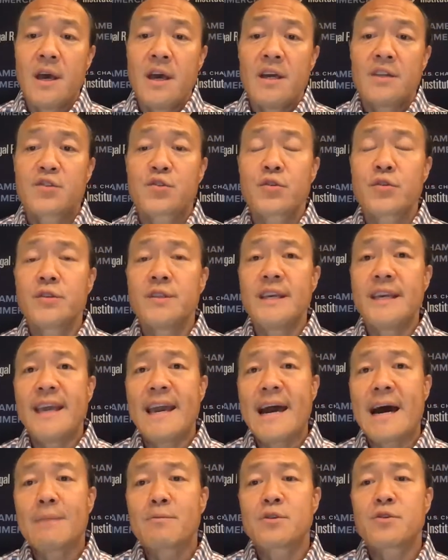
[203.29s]
It certainly
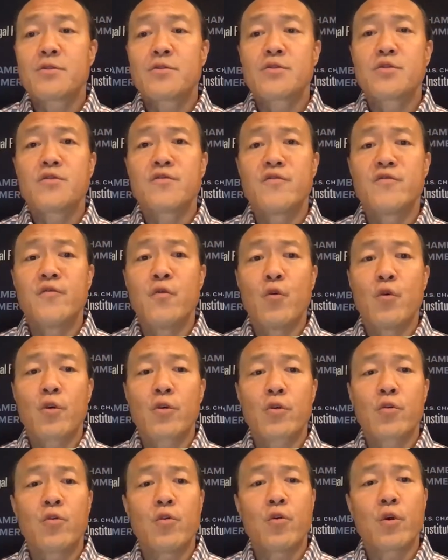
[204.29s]
captures the 4
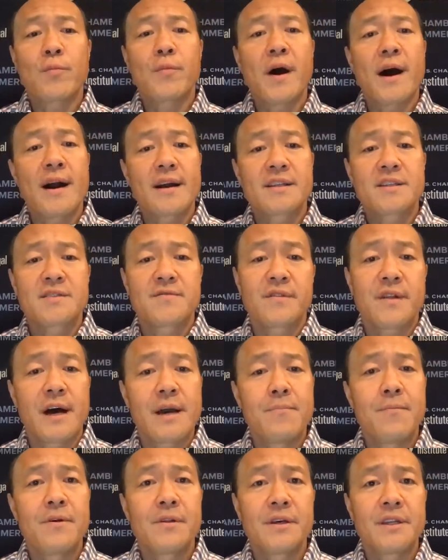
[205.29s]
core pockets of
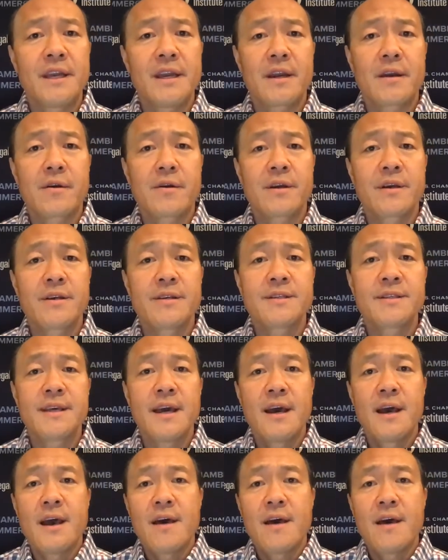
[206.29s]
liability areas